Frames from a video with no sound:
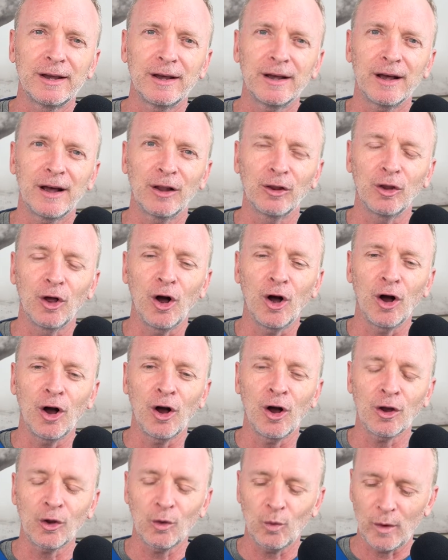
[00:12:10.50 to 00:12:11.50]

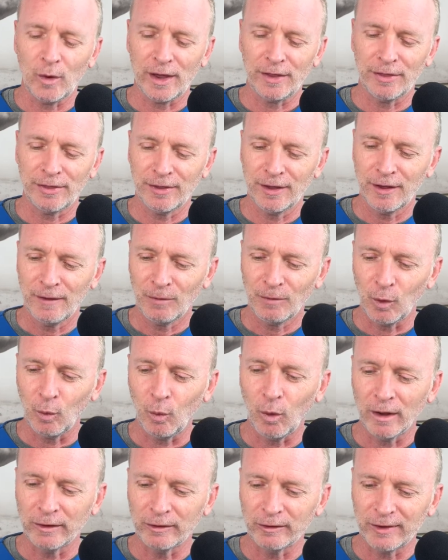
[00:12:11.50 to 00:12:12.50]
along with the
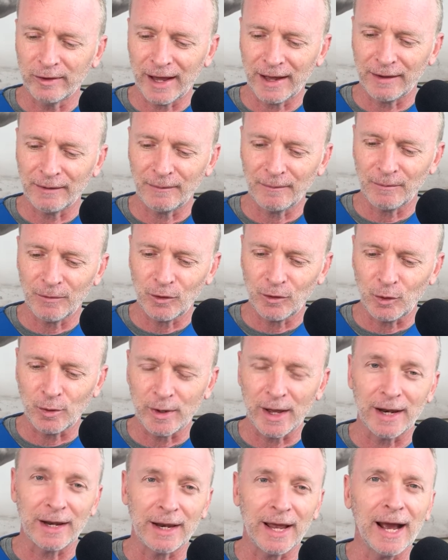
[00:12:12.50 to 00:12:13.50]
ones that you
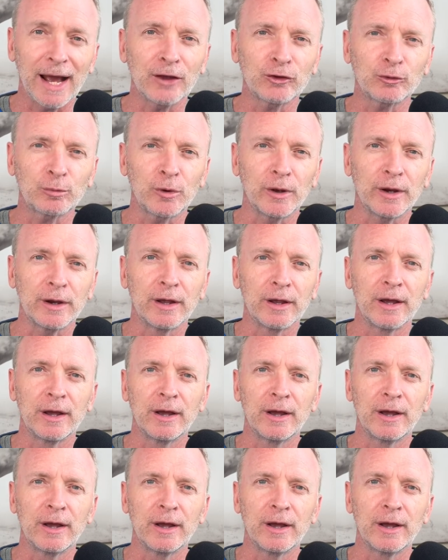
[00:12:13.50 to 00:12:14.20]
get in aspirin